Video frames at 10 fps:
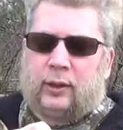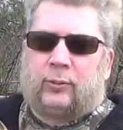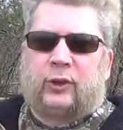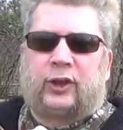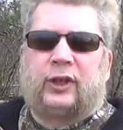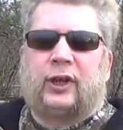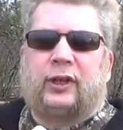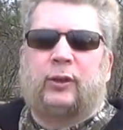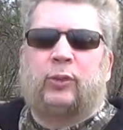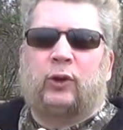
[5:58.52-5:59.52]
Put the nut
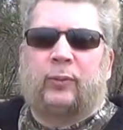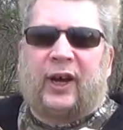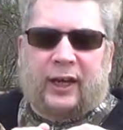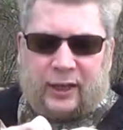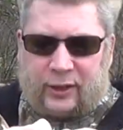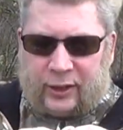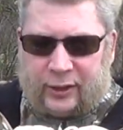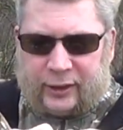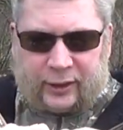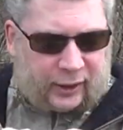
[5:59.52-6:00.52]
and the bolt back in
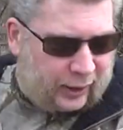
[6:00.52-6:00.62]
here.